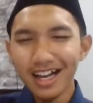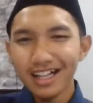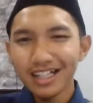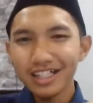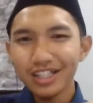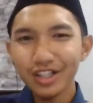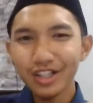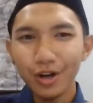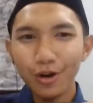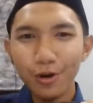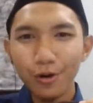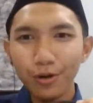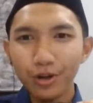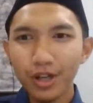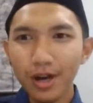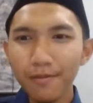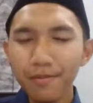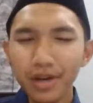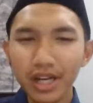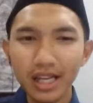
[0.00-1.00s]
So
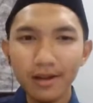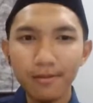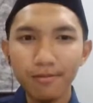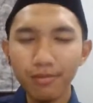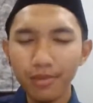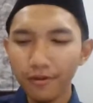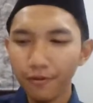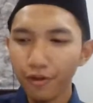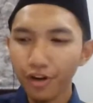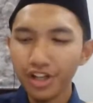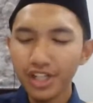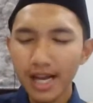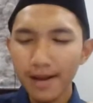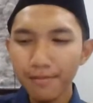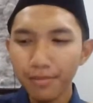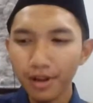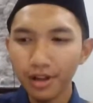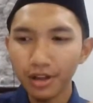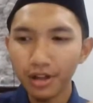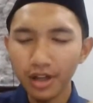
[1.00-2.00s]
company, for
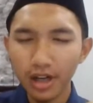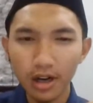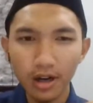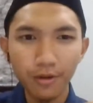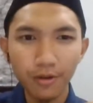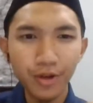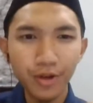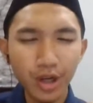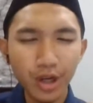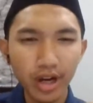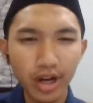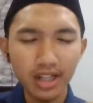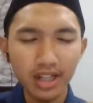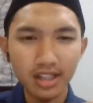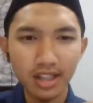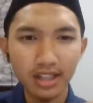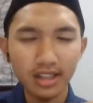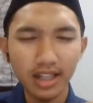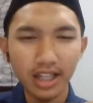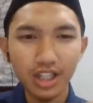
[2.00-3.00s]
example, a video
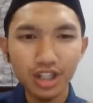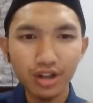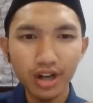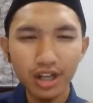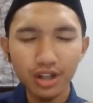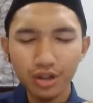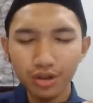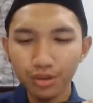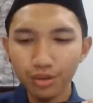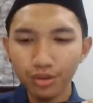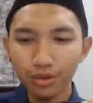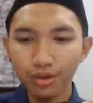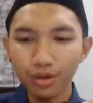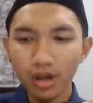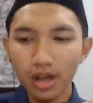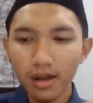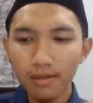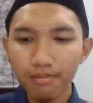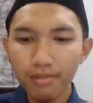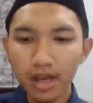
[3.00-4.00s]
editor, they try
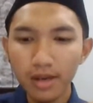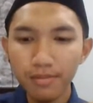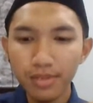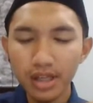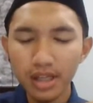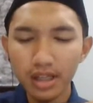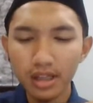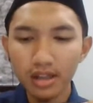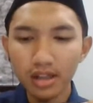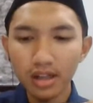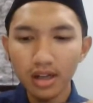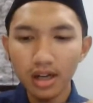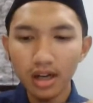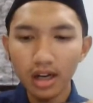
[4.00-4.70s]
to maybe